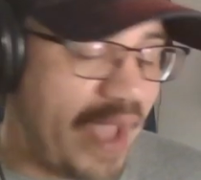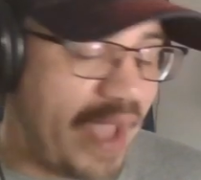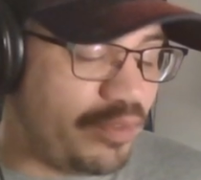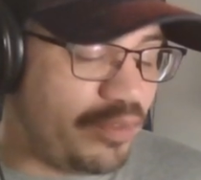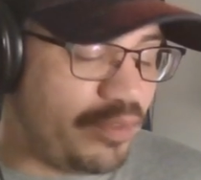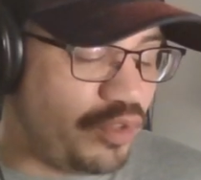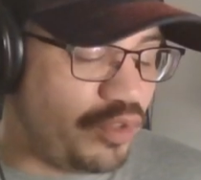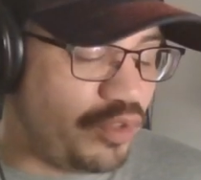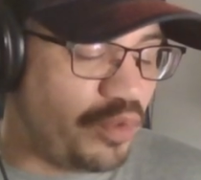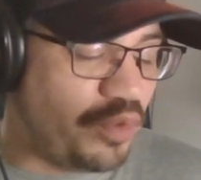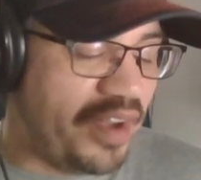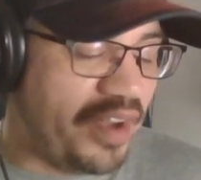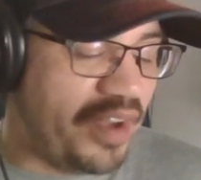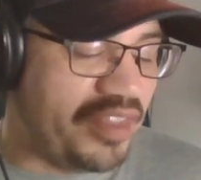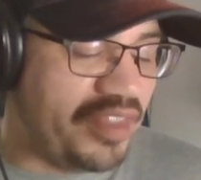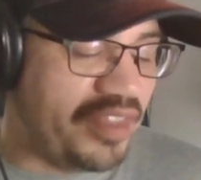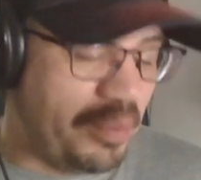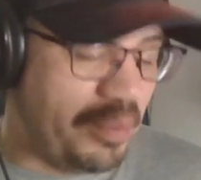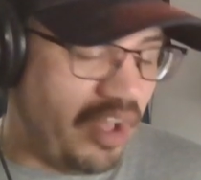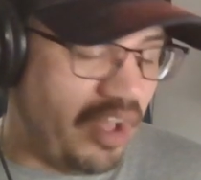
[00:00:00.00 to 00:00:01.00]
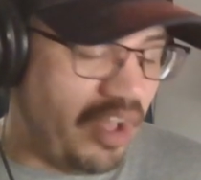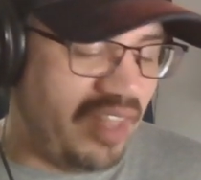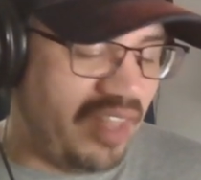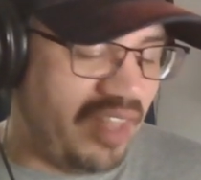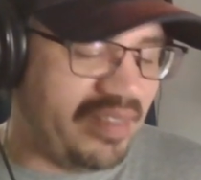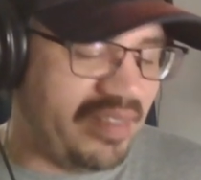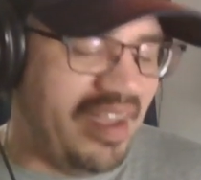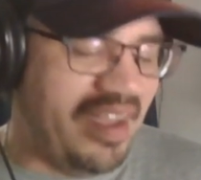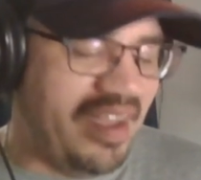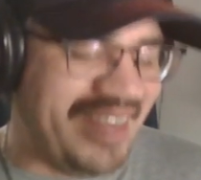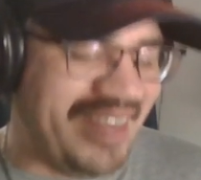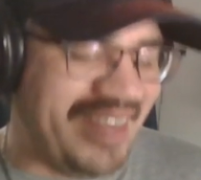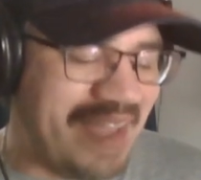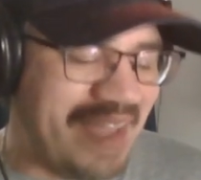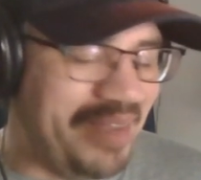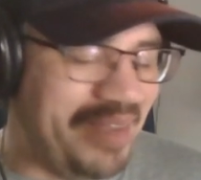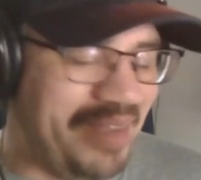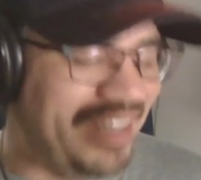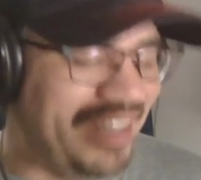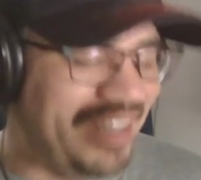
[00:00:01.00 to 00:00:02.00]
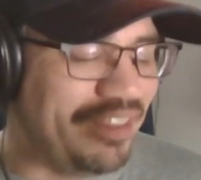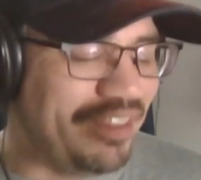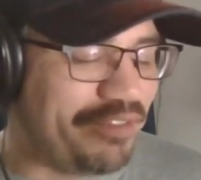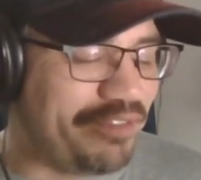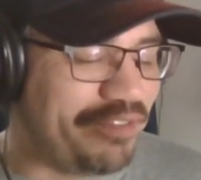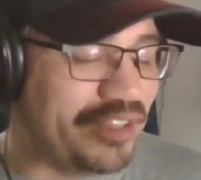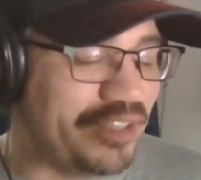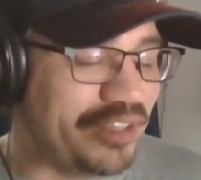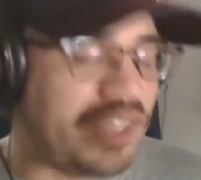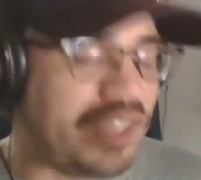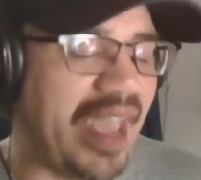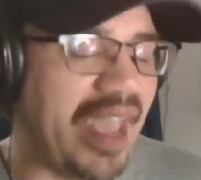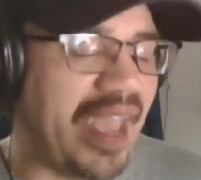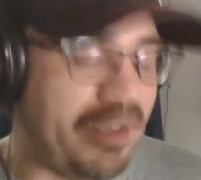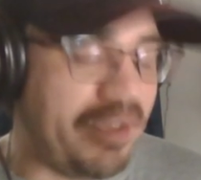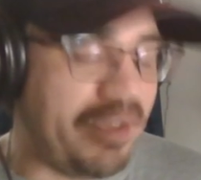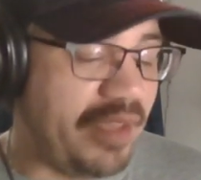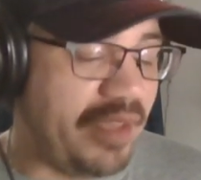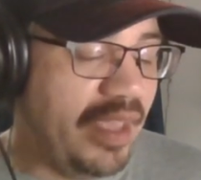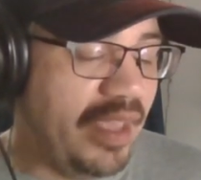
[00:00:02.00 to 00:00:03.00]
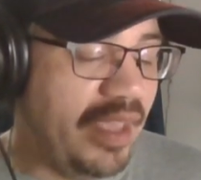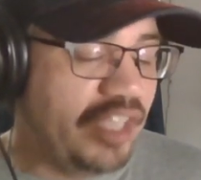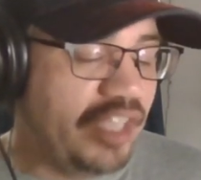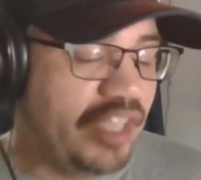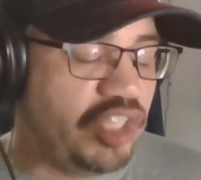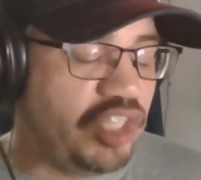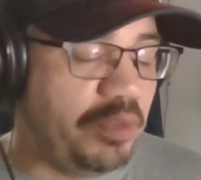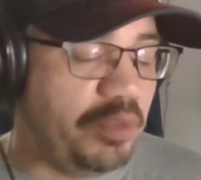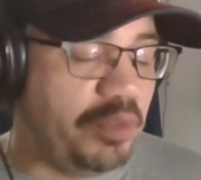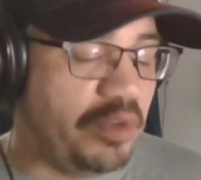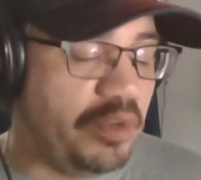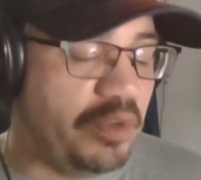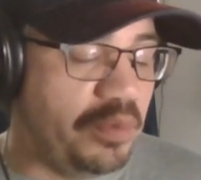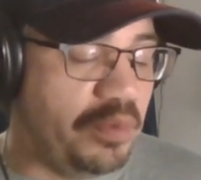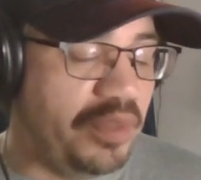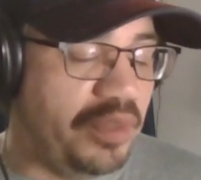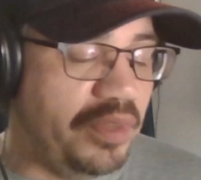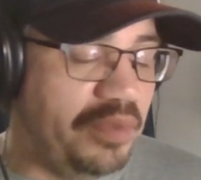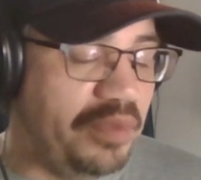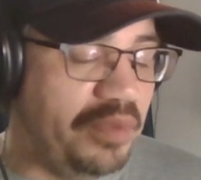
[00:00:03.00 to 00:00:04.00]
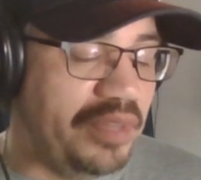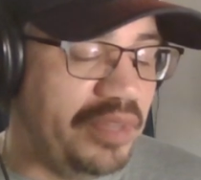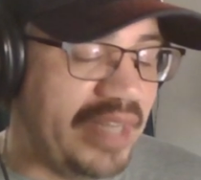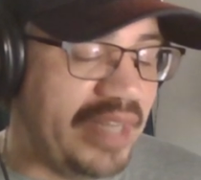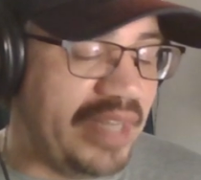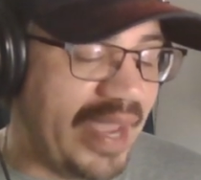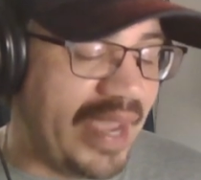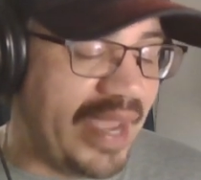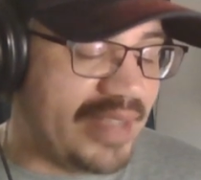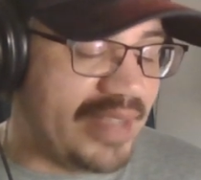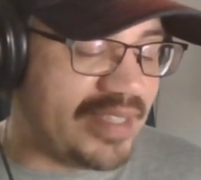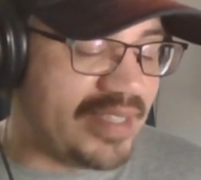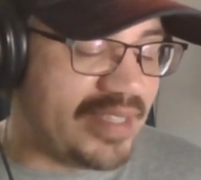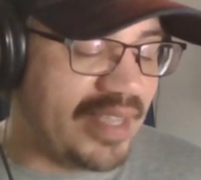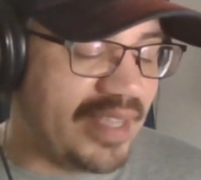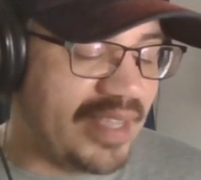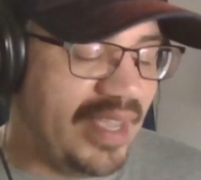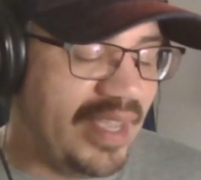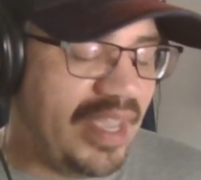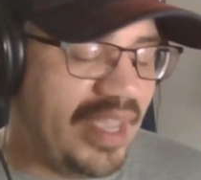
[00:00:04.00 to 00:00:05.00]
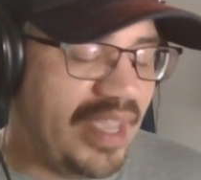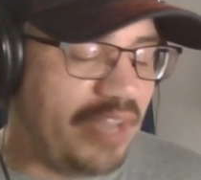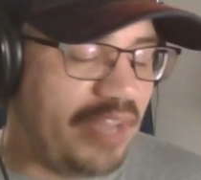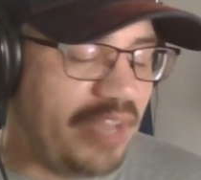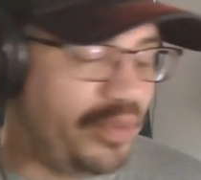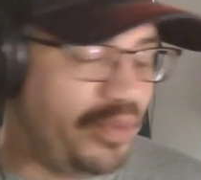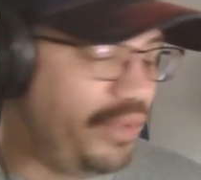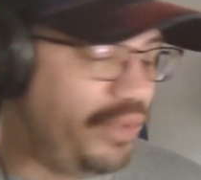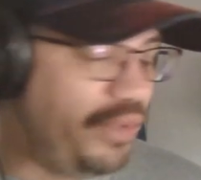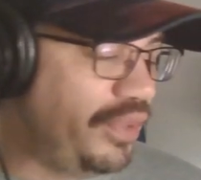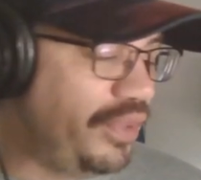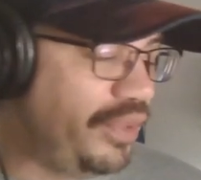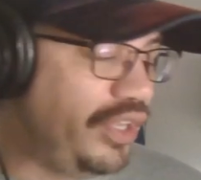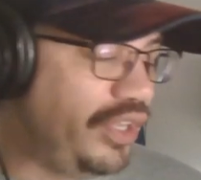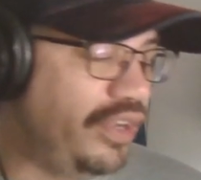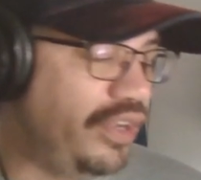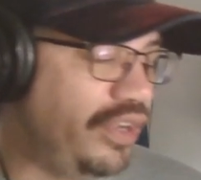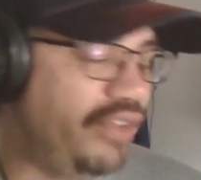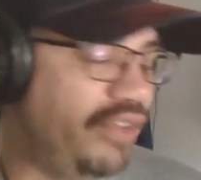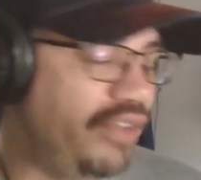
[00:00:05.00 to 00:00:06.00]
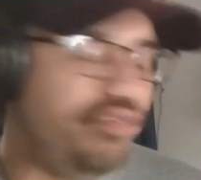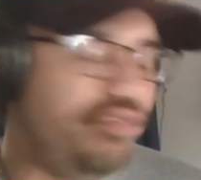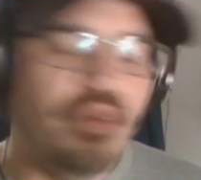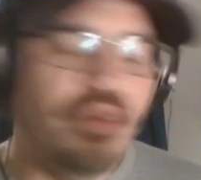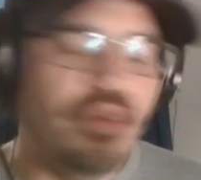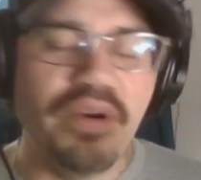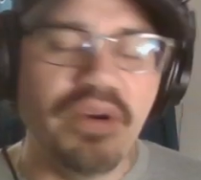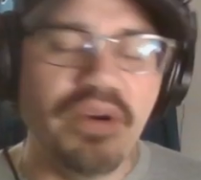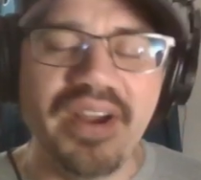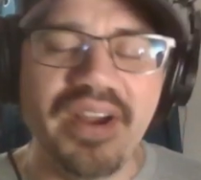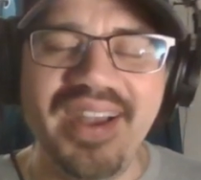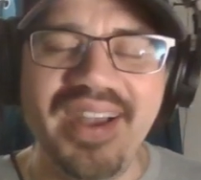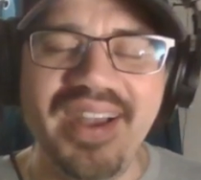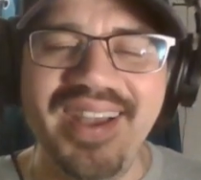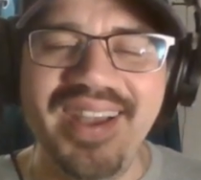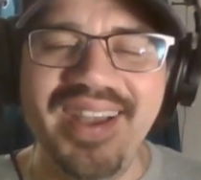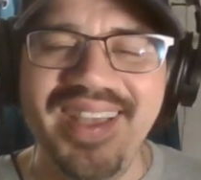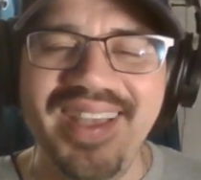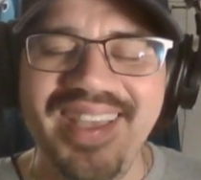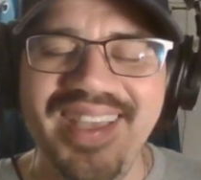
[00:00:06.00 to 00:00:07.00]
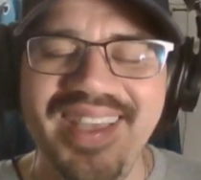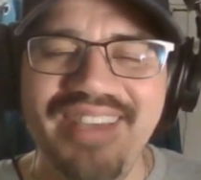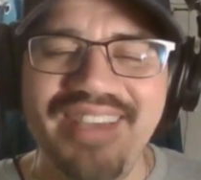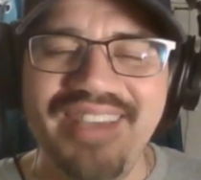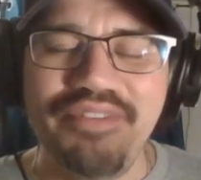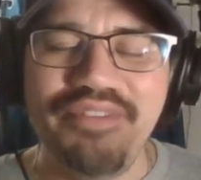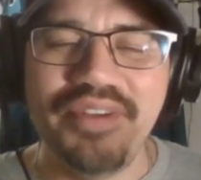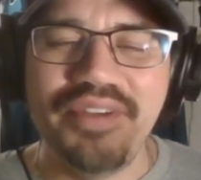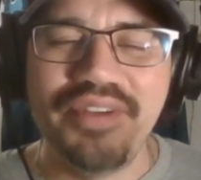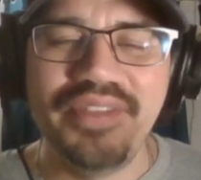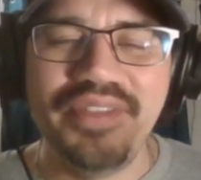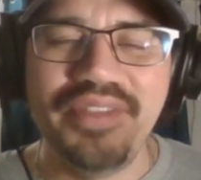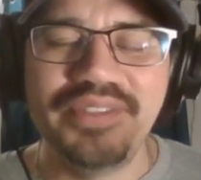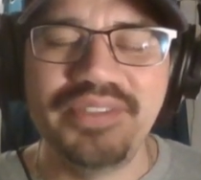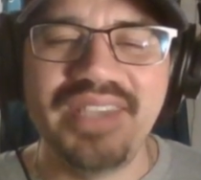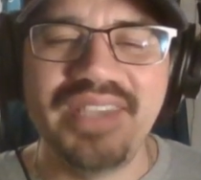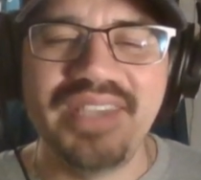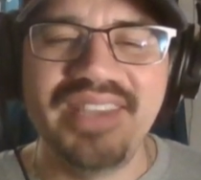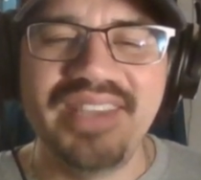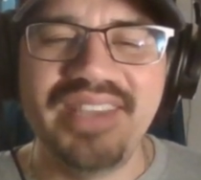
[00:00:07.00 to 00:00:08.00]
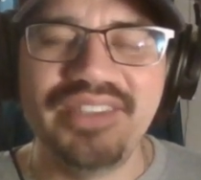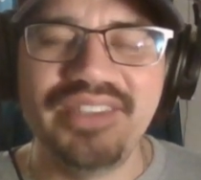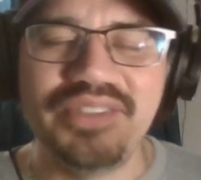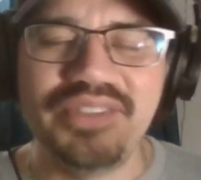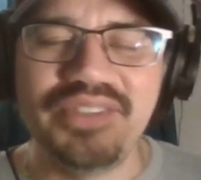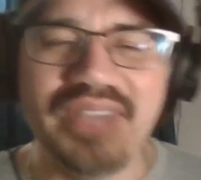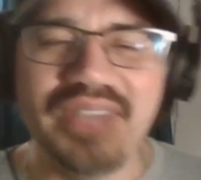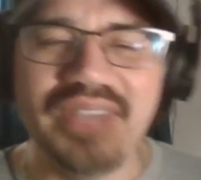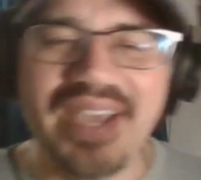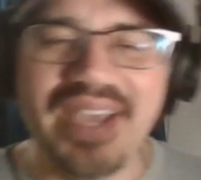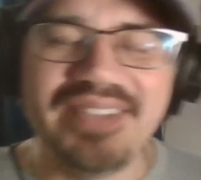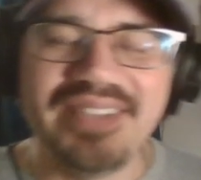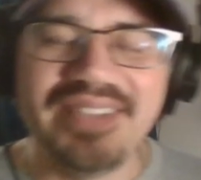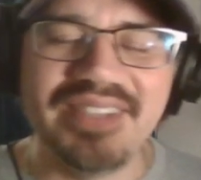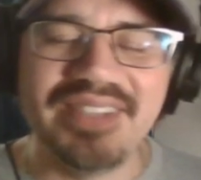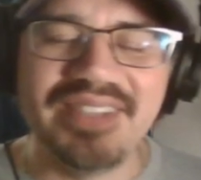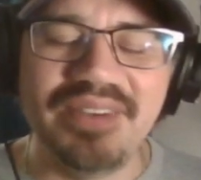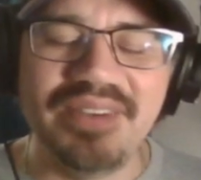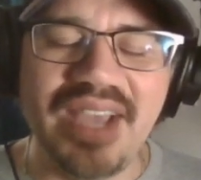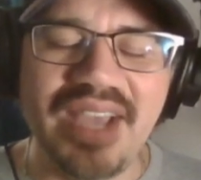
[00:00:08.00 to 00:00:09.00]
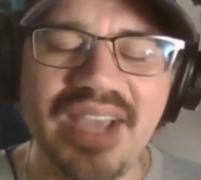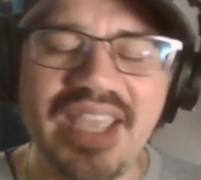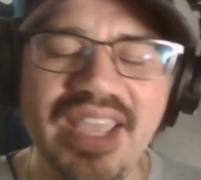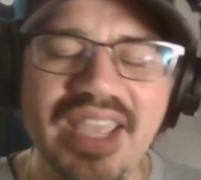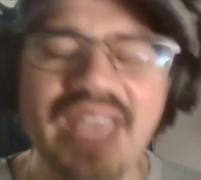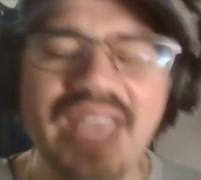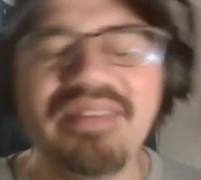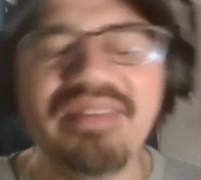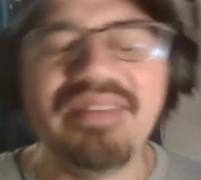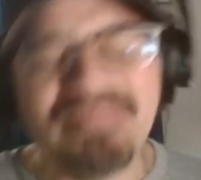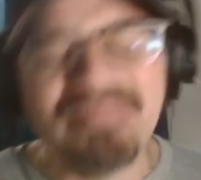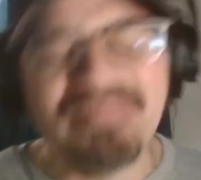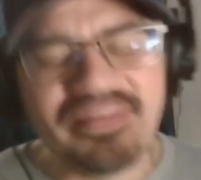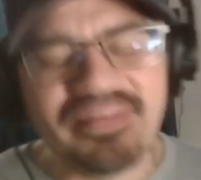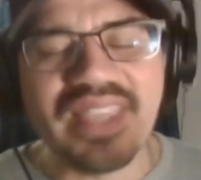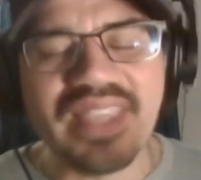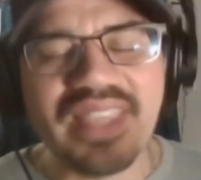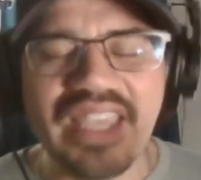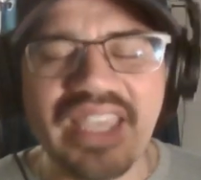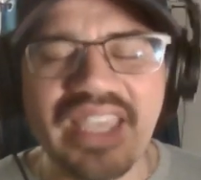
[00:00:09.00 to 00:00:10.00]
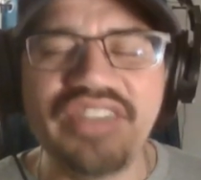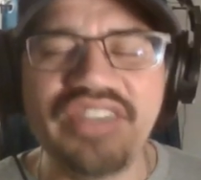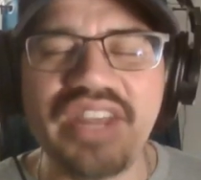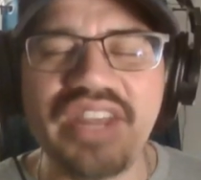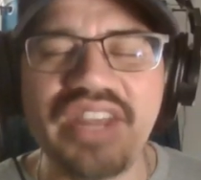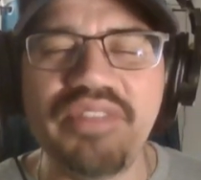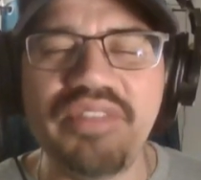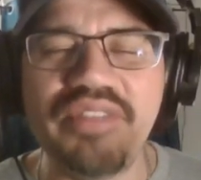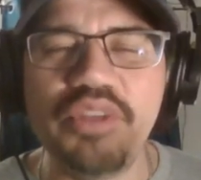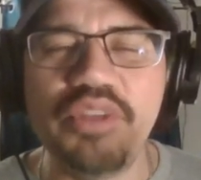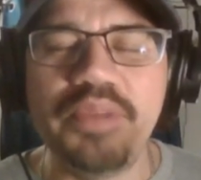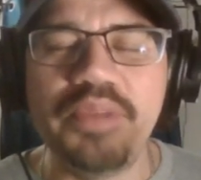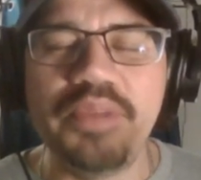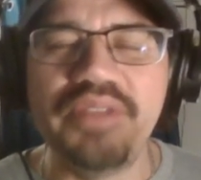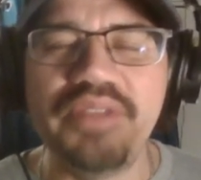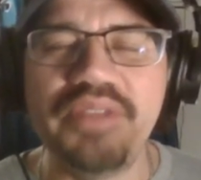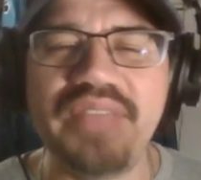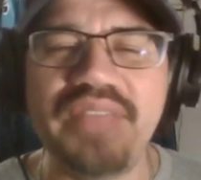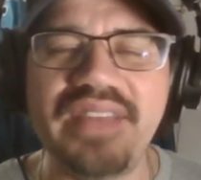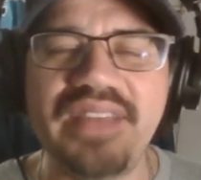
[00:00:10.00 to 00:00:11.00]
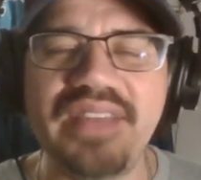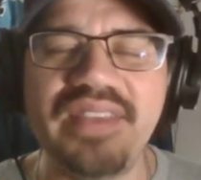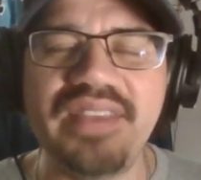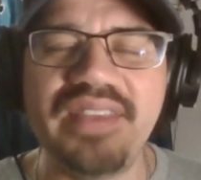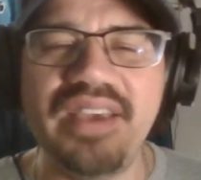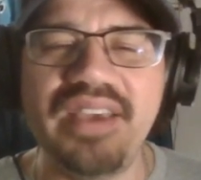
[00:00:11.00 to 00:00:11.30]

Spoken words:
to running the ball, okay, meaning the first half, should be really, really nice and really, really good for those two guys. So and you're gonna have a little bit of that